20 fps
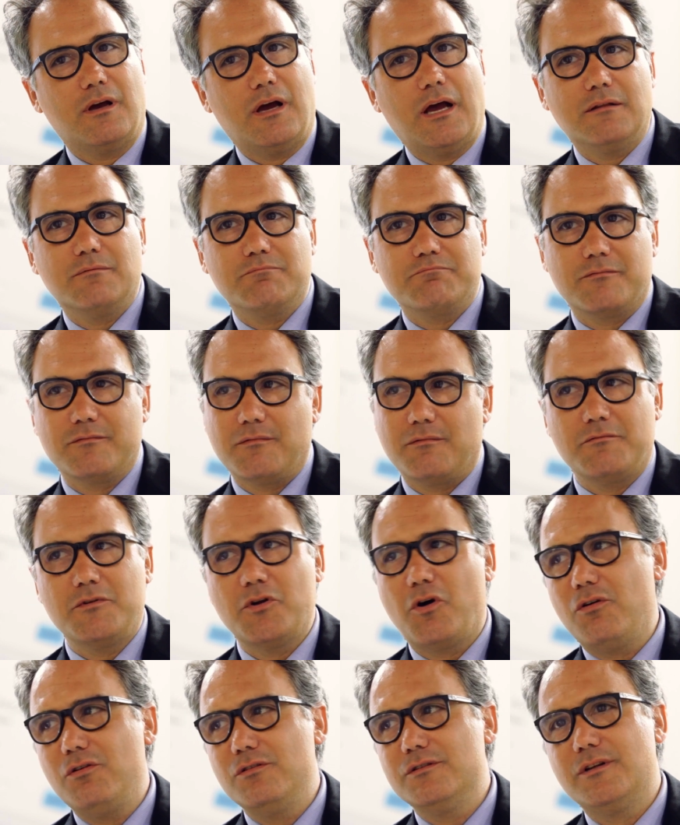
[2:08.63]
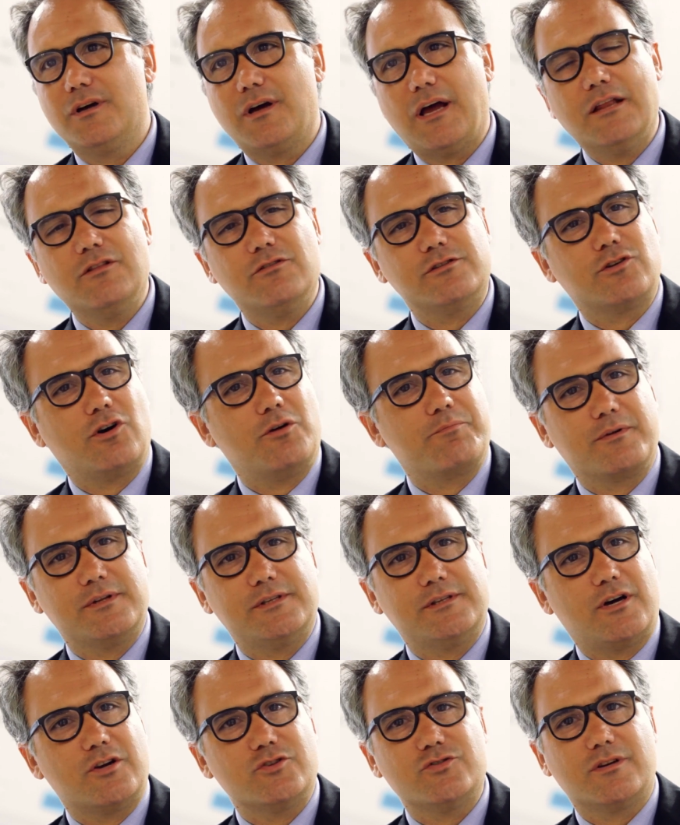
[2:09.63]
and in all the endoscopic
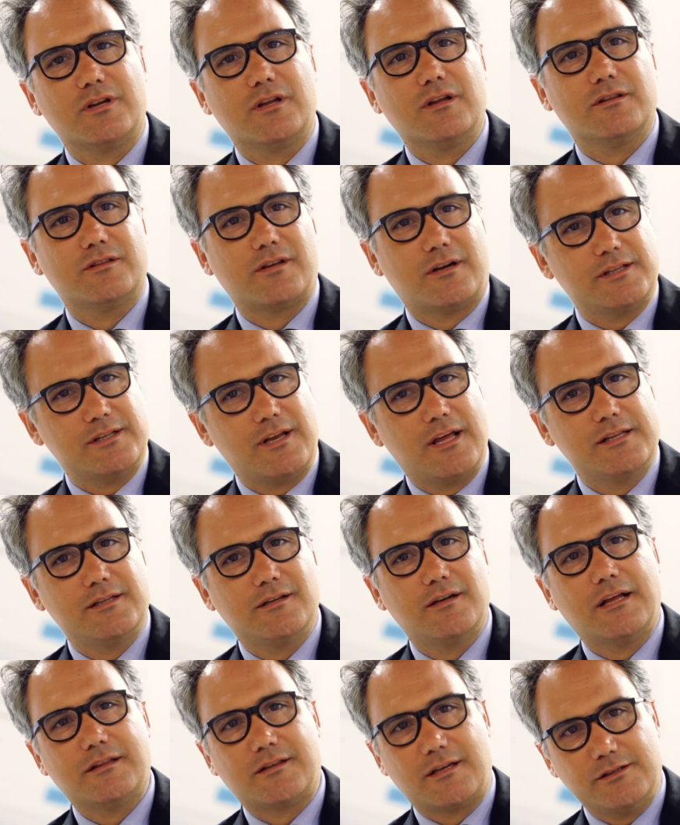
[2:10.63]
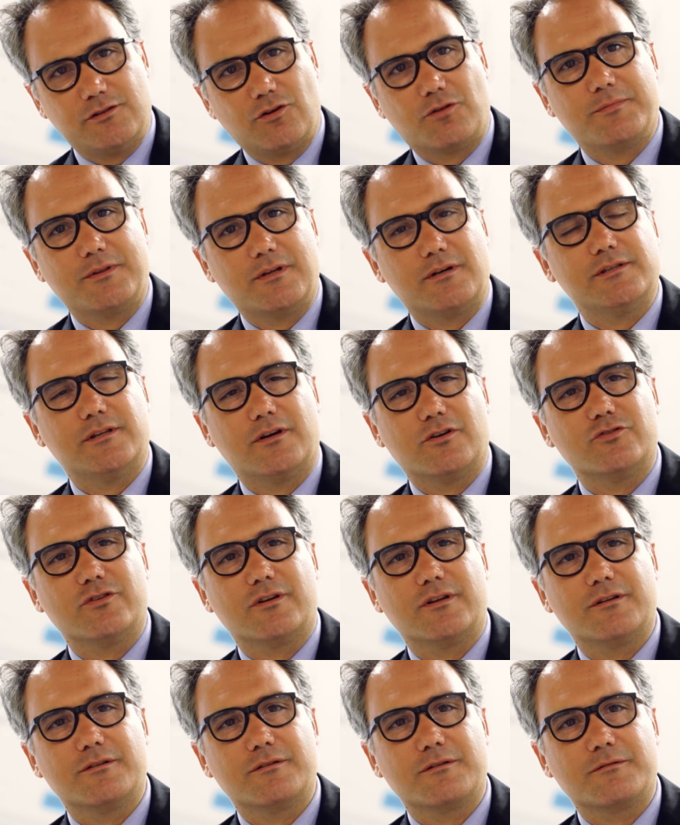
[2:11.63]
surgery, transnasal and transorbital surgery.